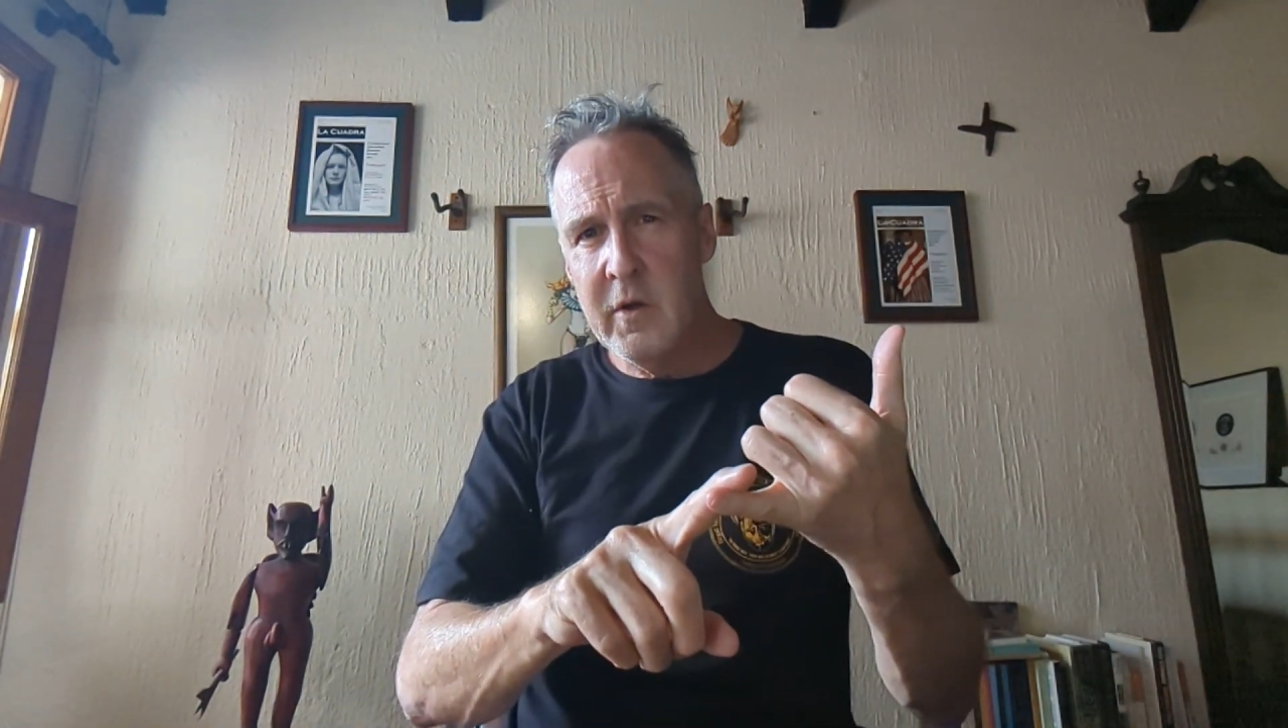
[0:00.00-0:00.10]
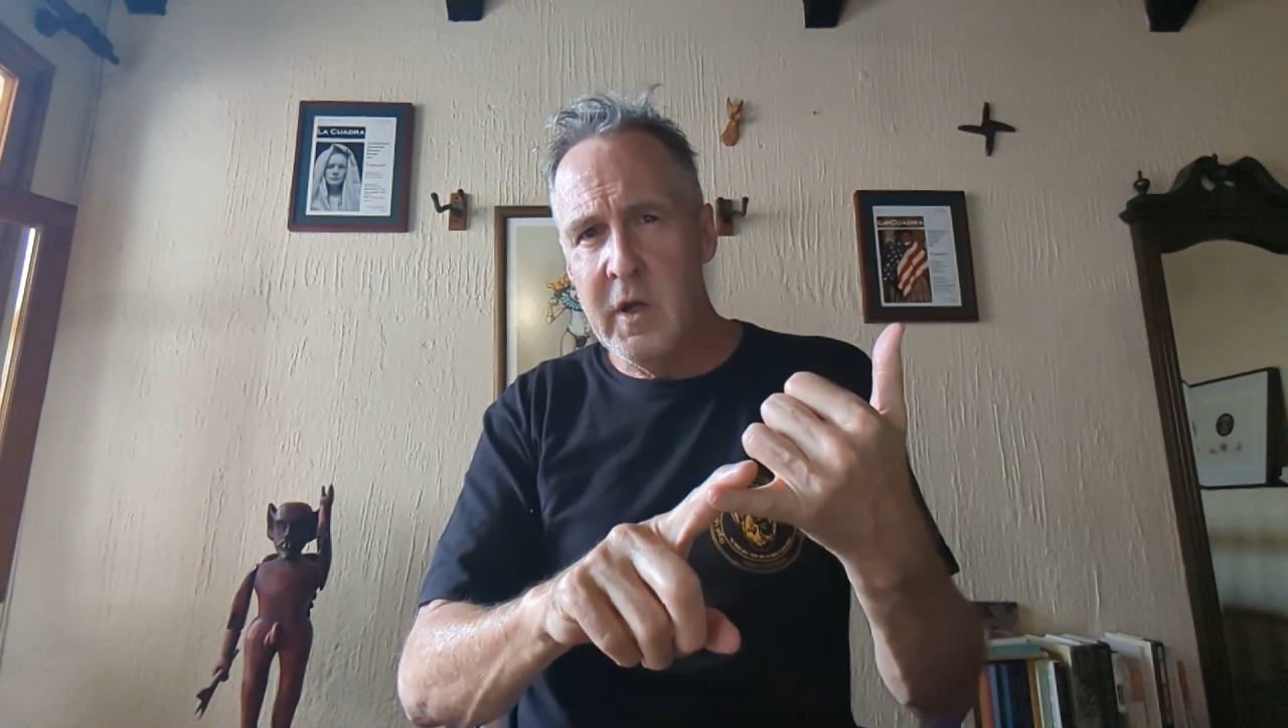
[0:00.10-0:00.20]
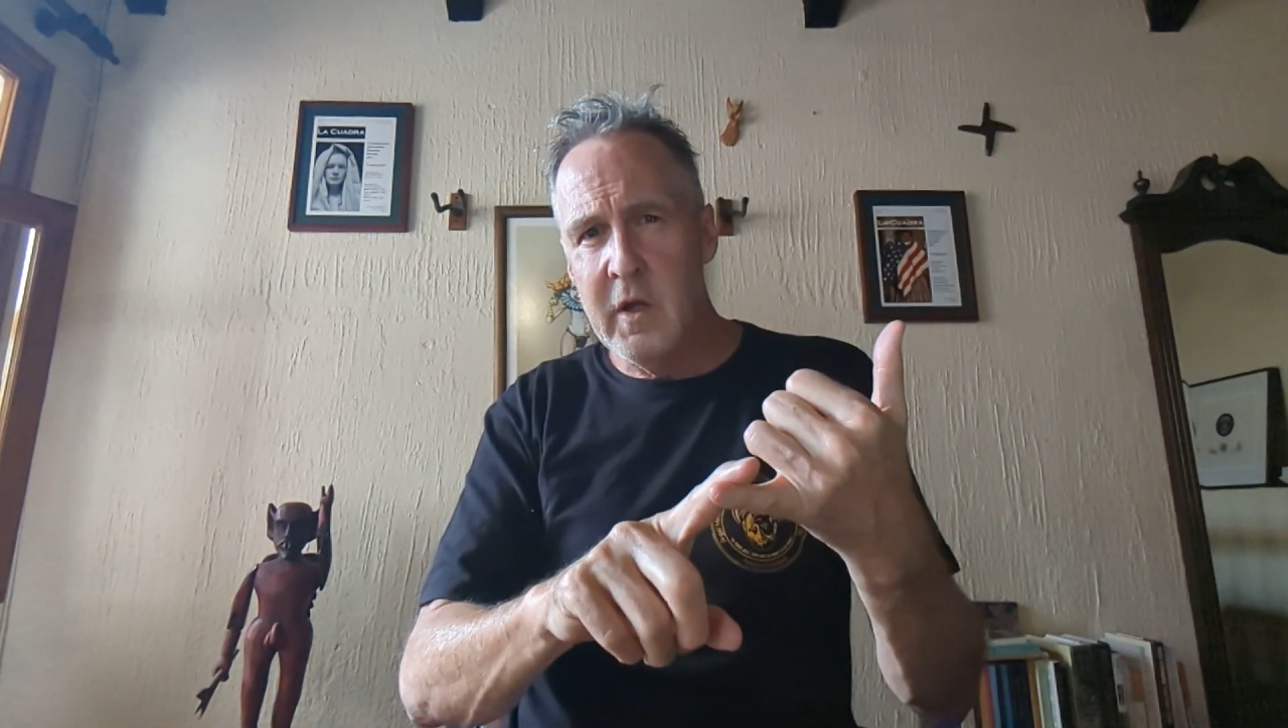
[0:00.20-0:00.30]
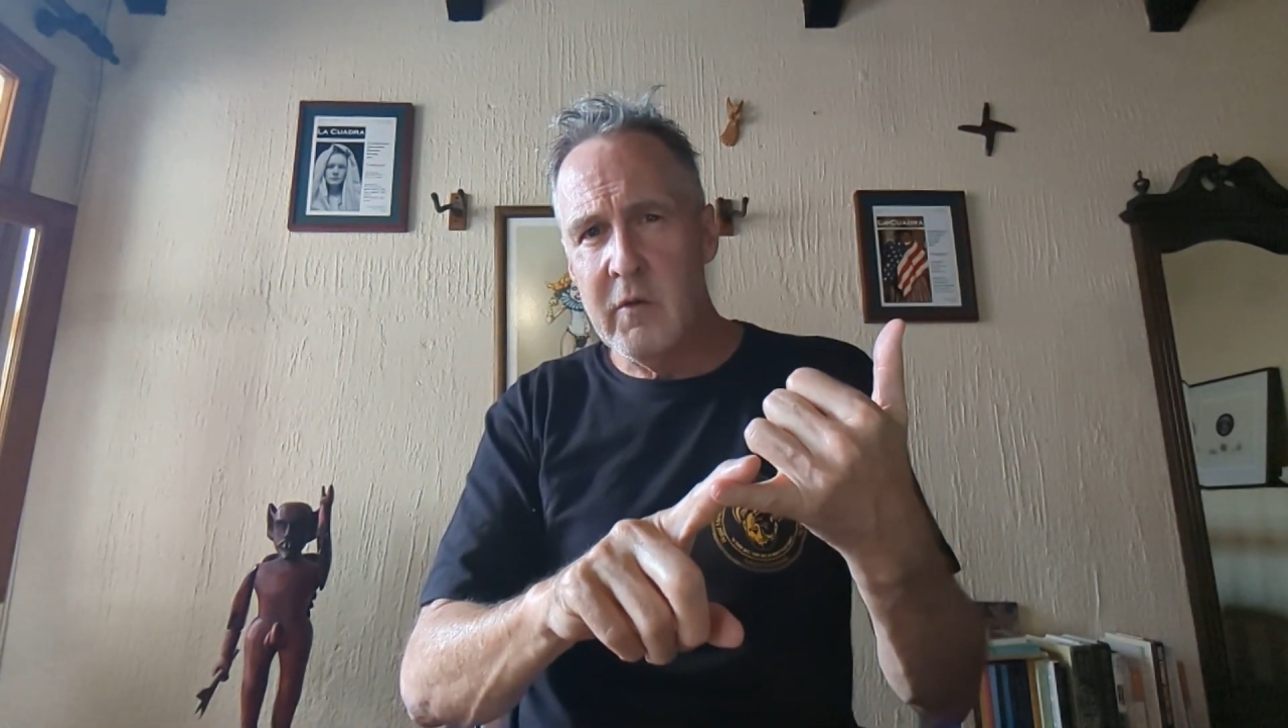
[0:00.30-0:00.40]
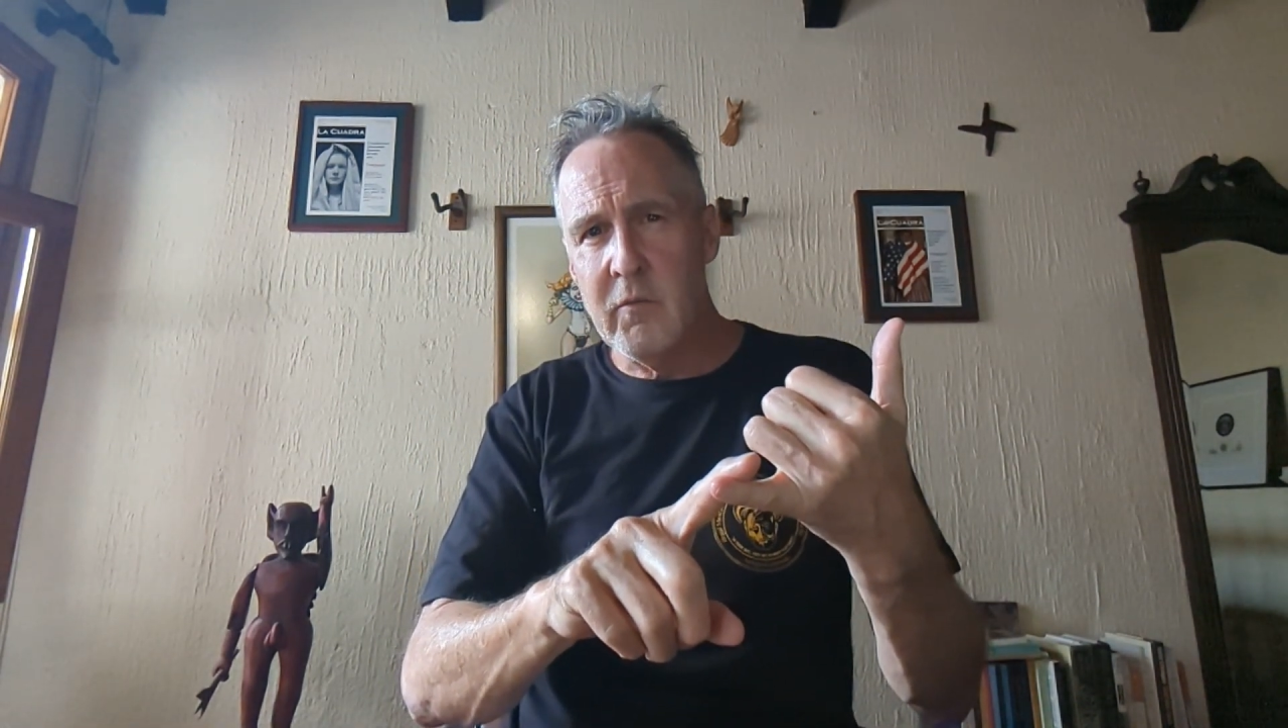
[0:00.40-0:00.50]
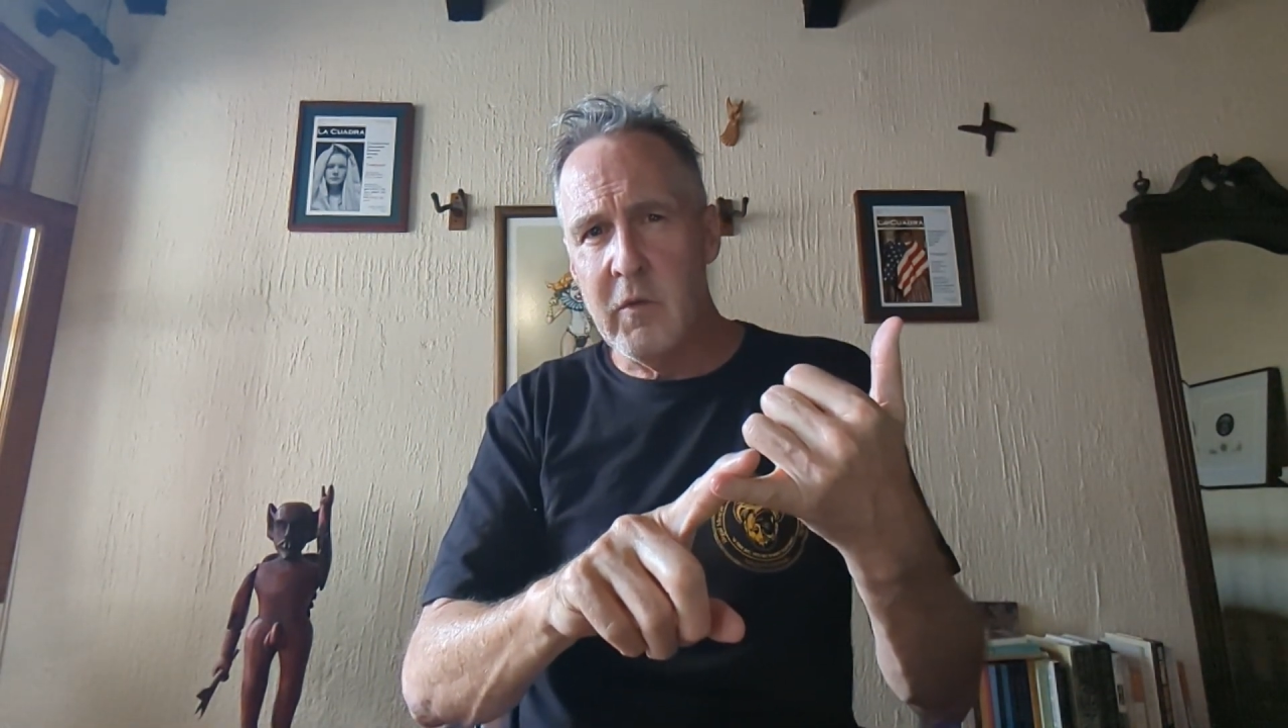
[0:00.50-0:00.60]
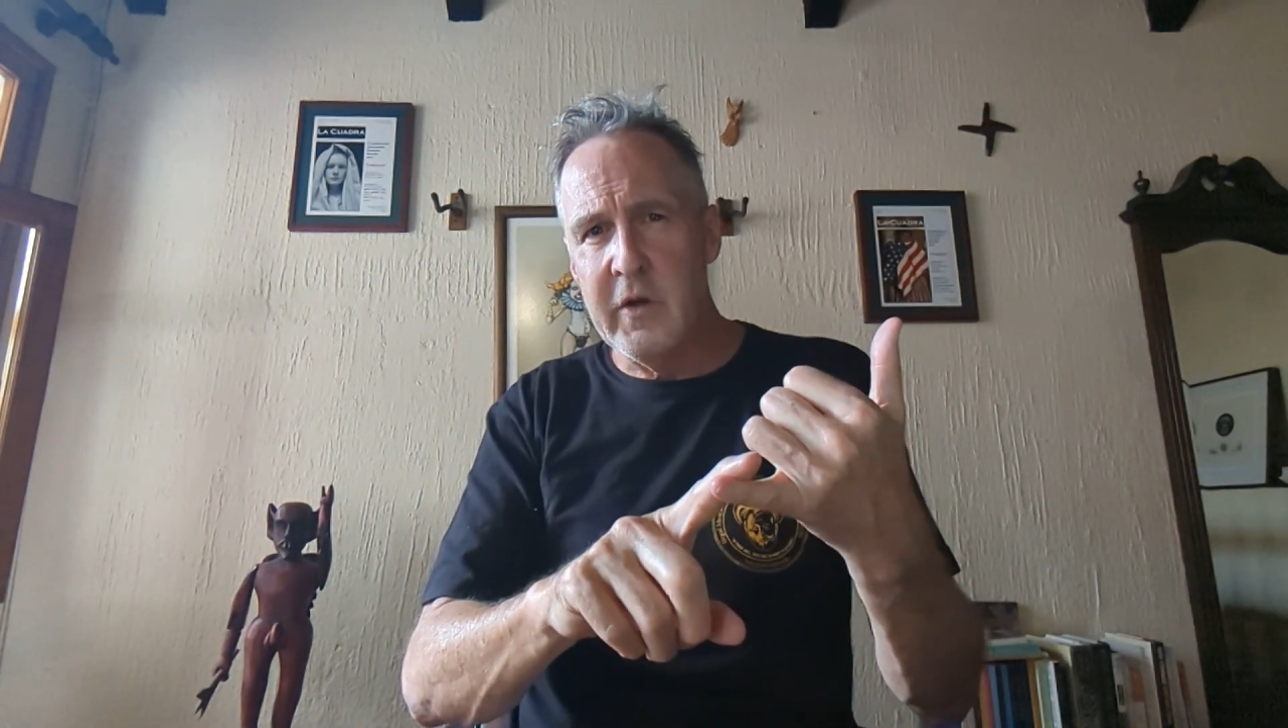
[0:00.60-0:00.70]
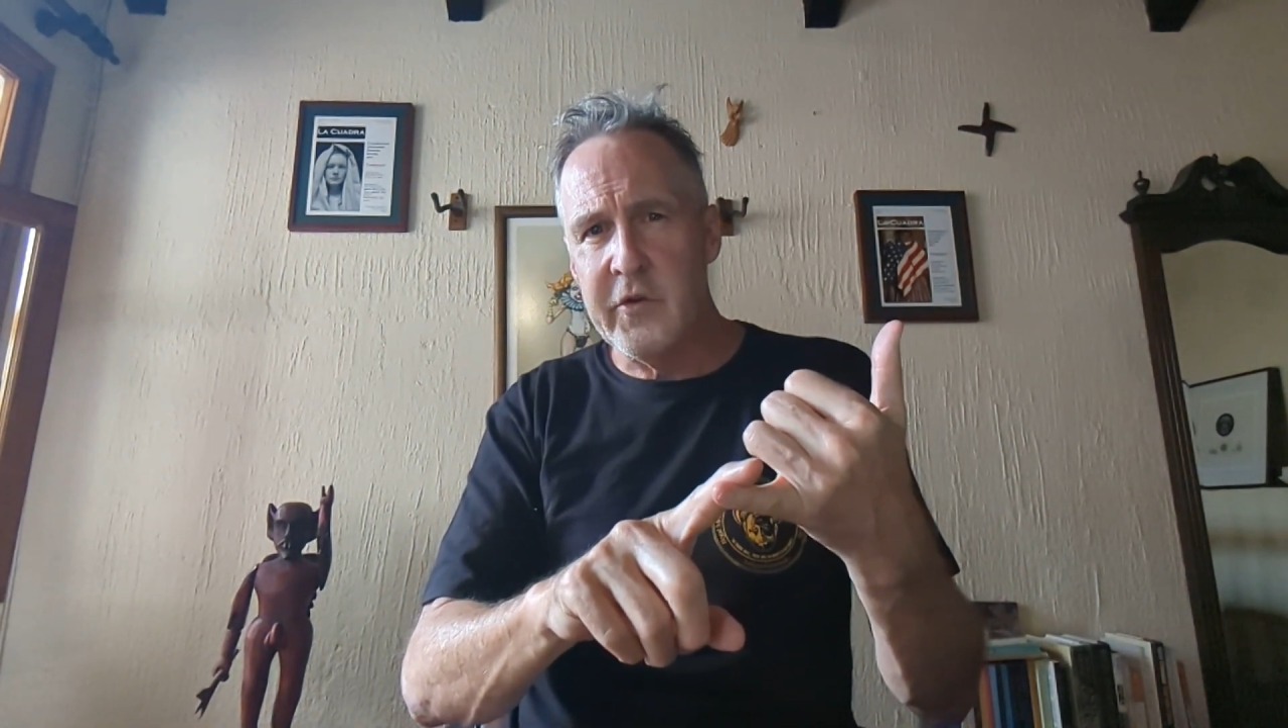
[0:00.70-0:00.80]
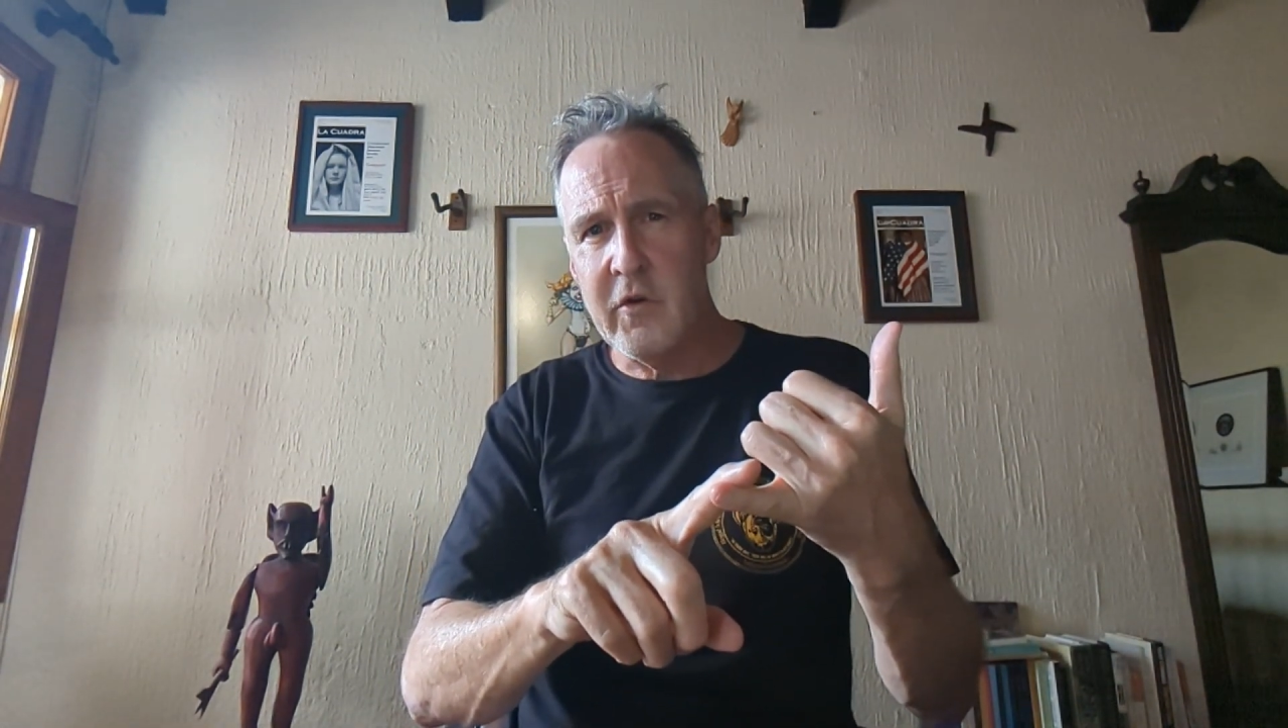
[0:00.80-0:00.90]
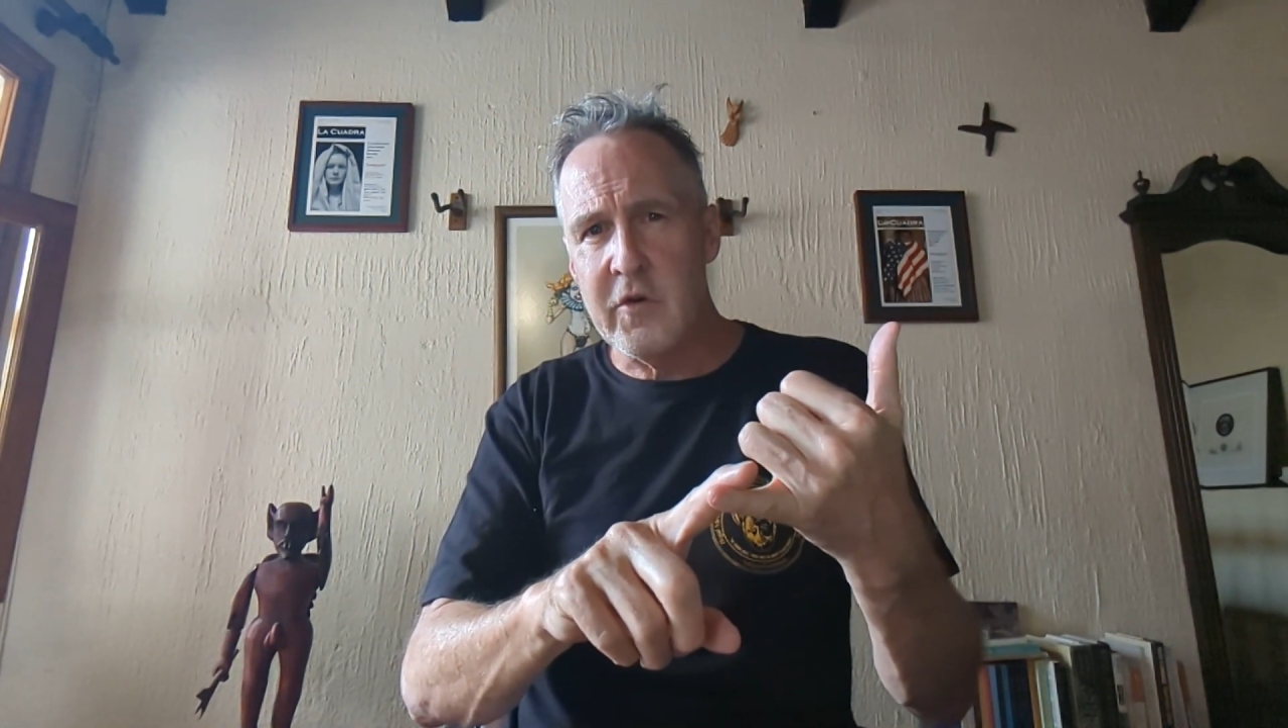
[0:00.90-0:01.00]
in
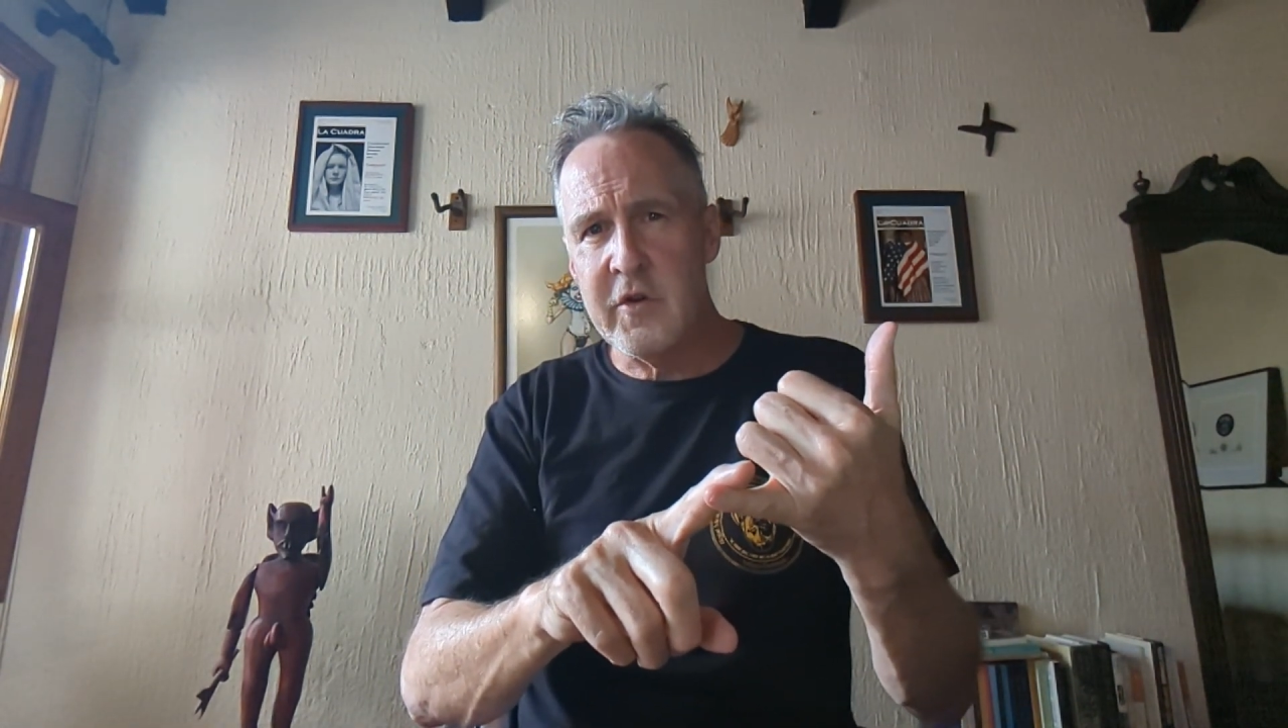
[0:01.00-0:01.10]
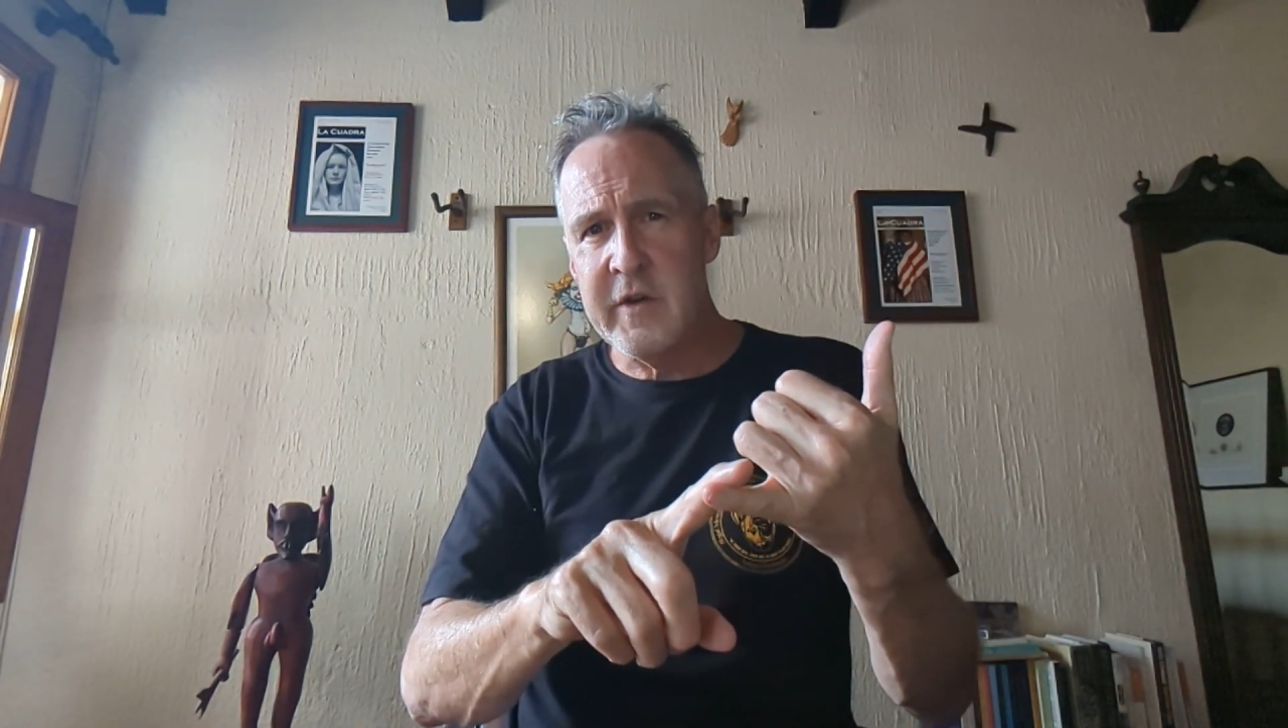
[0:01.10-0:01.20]
research